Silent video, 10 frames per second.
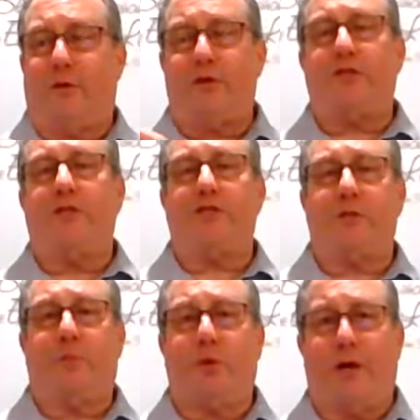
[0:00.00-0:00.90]
Christian is
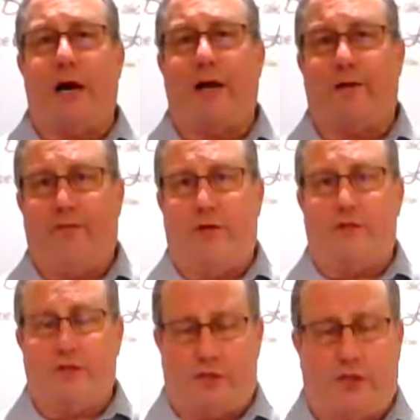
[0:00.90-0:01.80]
to put on,
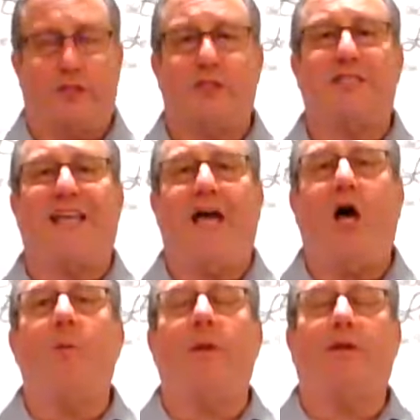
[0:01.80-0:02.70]
Ephesians 6, is the
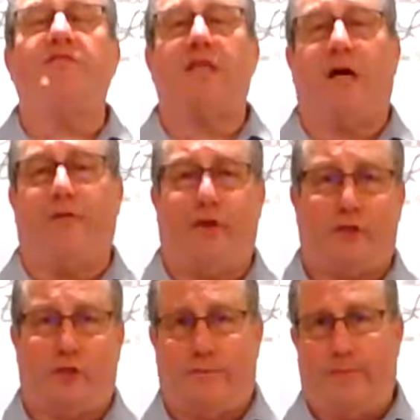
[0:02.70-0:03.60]
helmet of
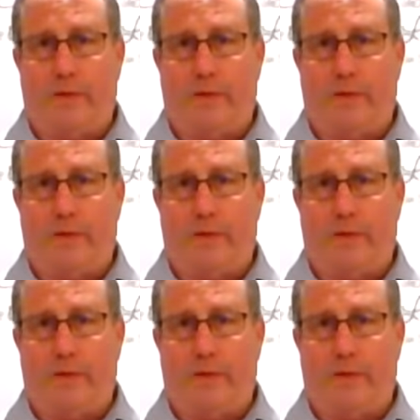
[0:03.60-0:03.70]
salvation.